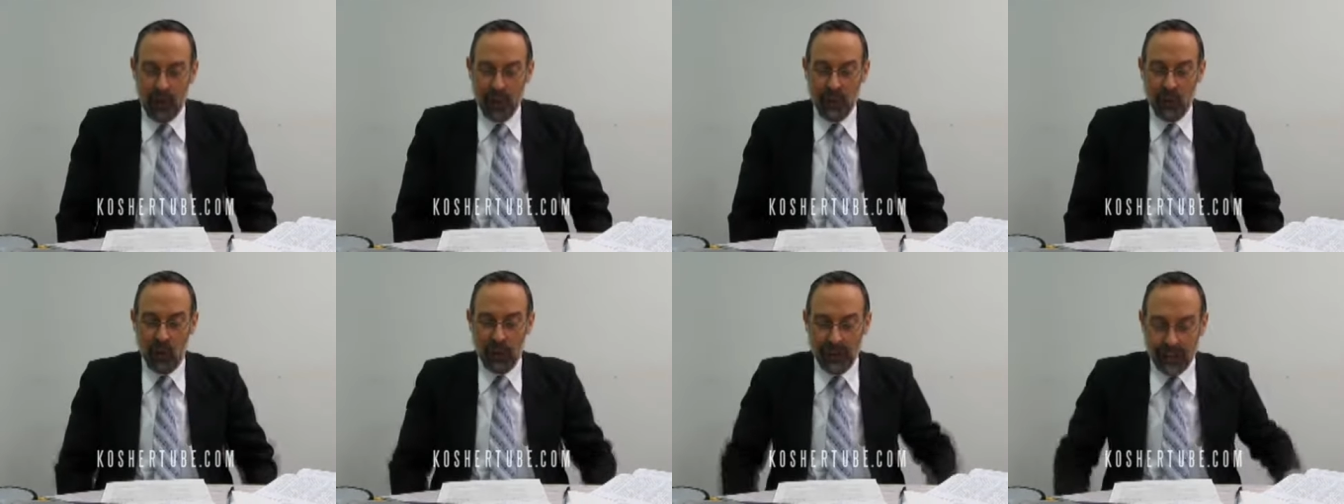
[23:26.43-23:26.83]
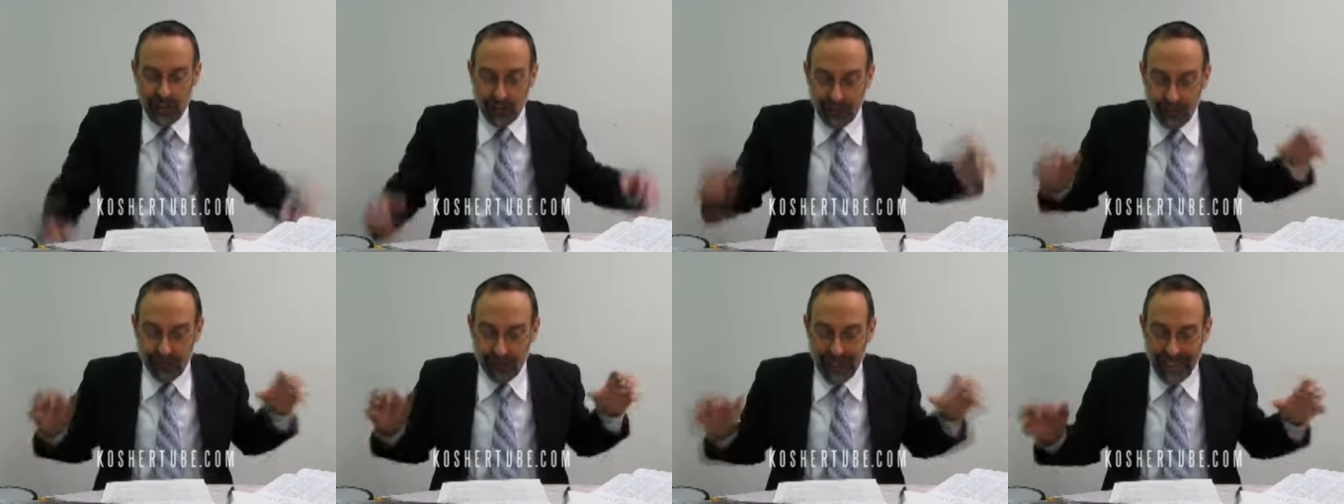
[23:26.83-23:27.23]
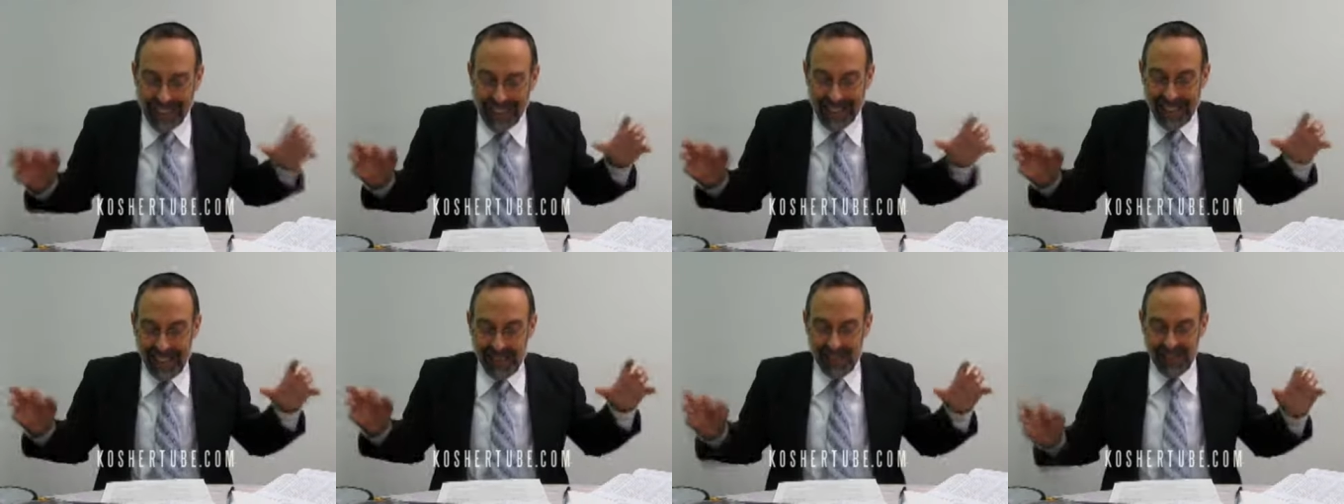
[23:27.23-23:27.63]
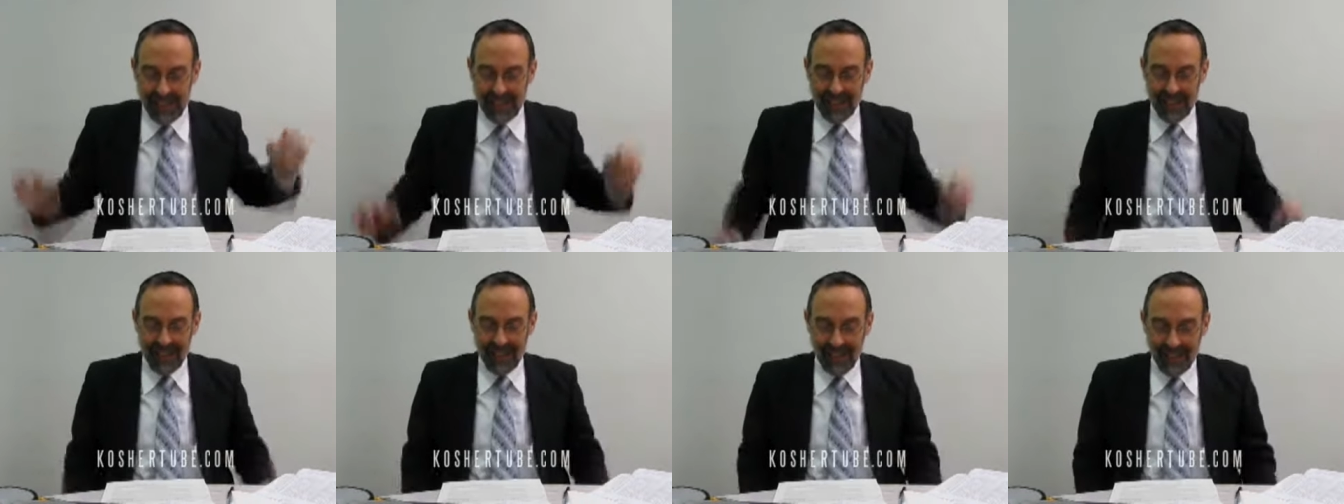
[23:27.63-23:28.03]
He wanted to freeze
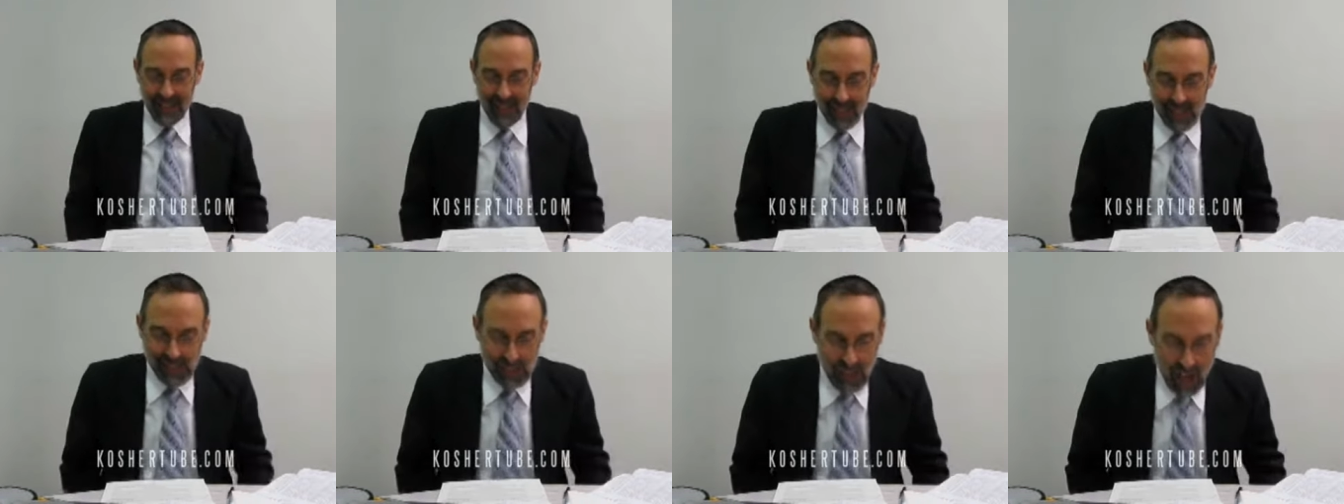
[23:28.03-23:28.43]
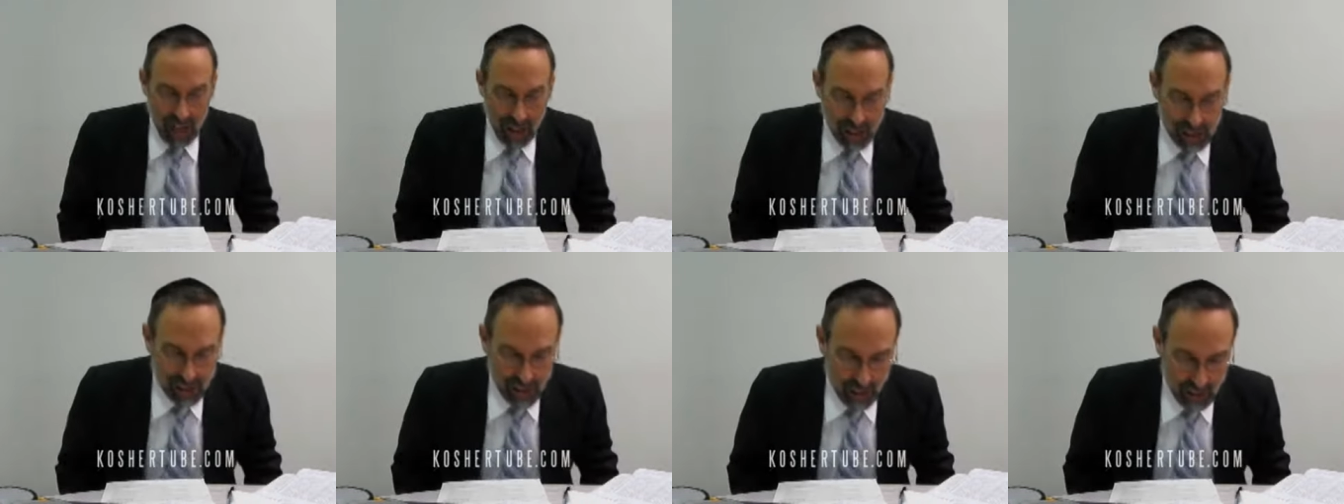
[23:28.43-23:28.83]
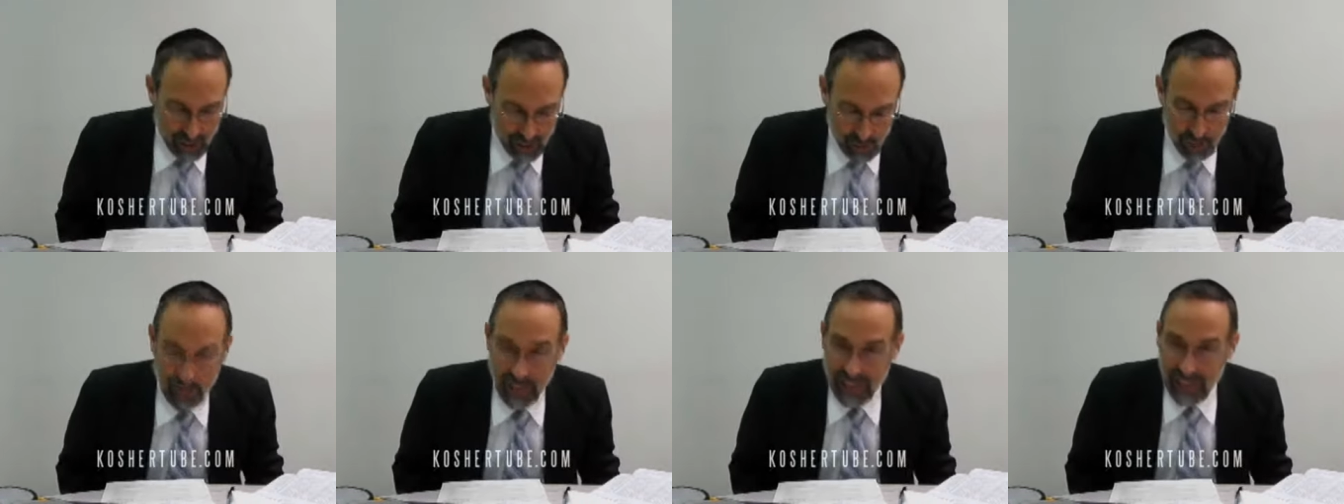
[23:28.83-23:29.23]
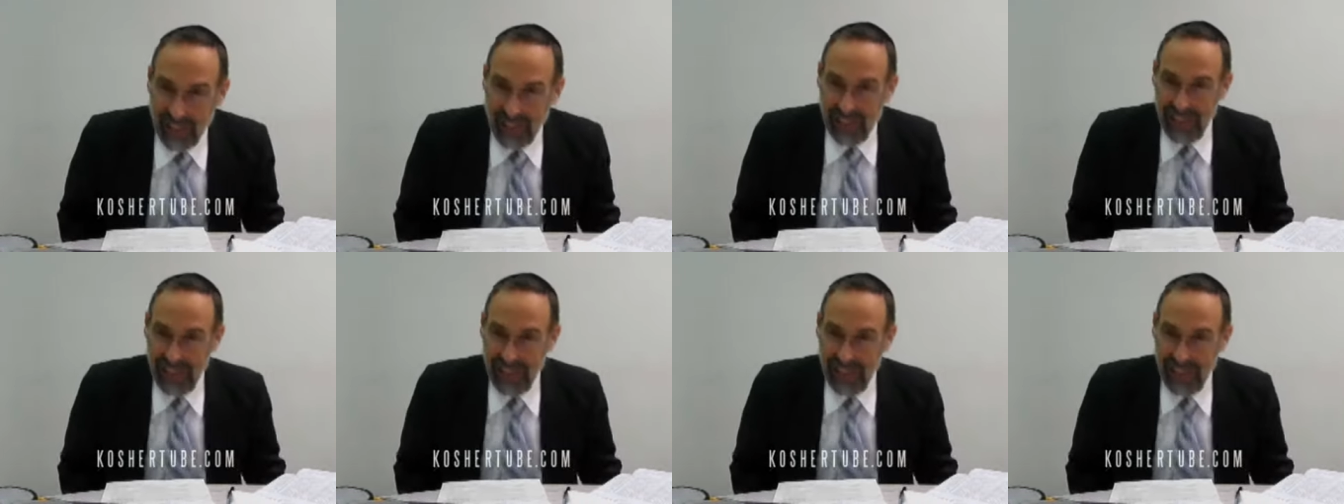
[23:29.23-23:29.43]
the sun, so to speak.